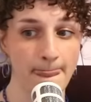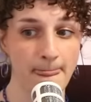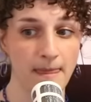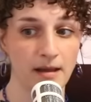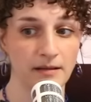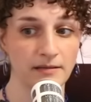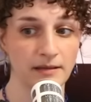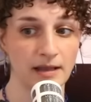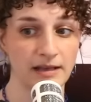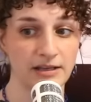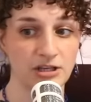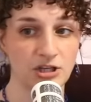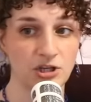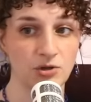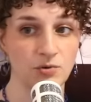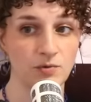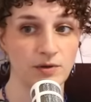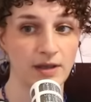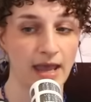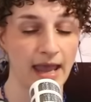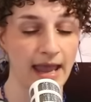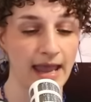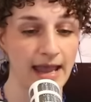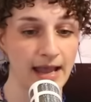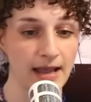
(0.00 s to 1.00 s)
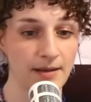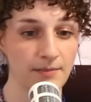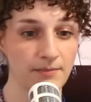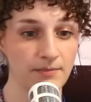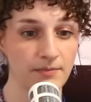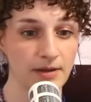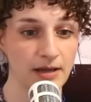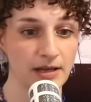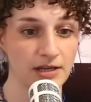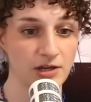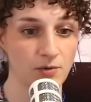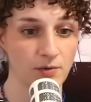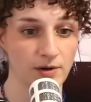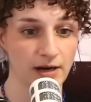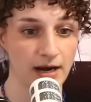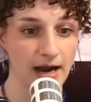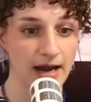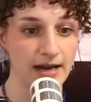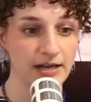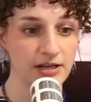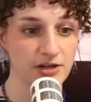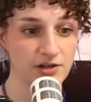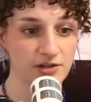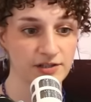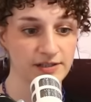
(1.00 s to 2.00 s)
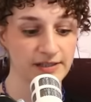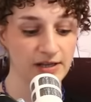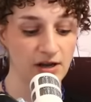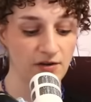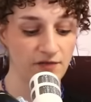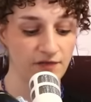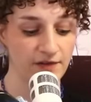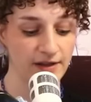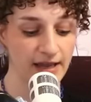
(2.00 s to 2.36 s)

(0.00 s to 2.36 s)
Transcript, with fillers: and like you came and you were kind of yourself